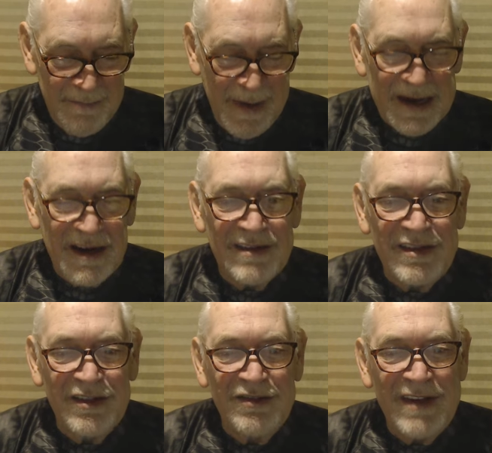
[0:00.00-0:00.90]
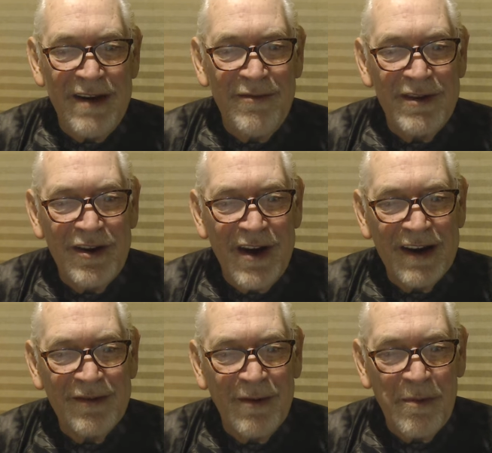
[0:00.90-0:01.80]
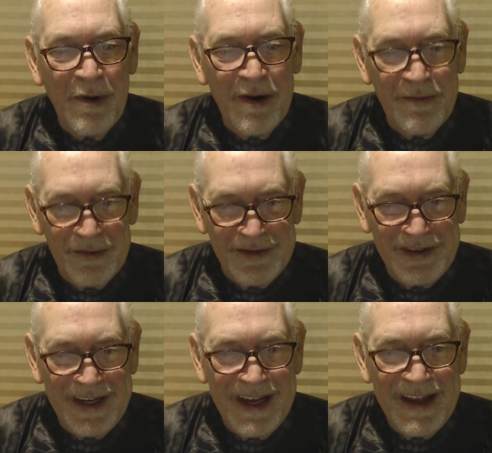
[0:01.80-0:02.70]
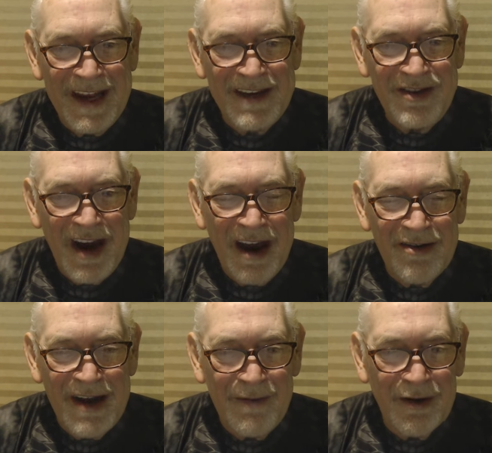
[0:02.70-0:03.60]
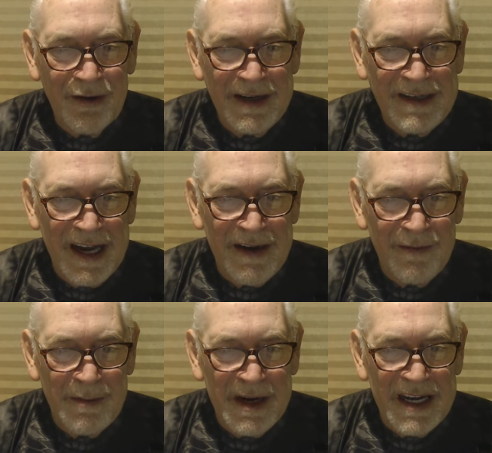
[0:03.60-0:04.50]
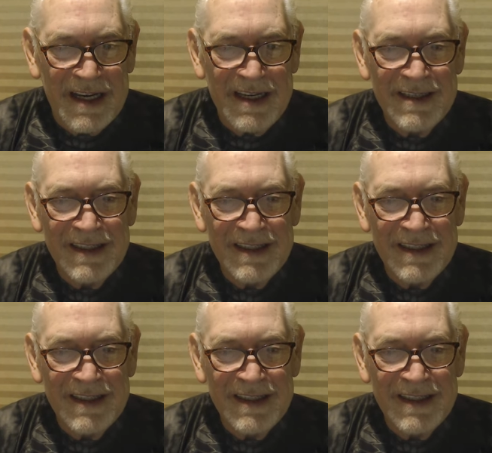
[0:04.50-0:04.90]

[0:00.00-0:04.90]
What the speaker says: Back on Tuesday with your next report. We'll see you then. Ciao. Have a great day, everybody.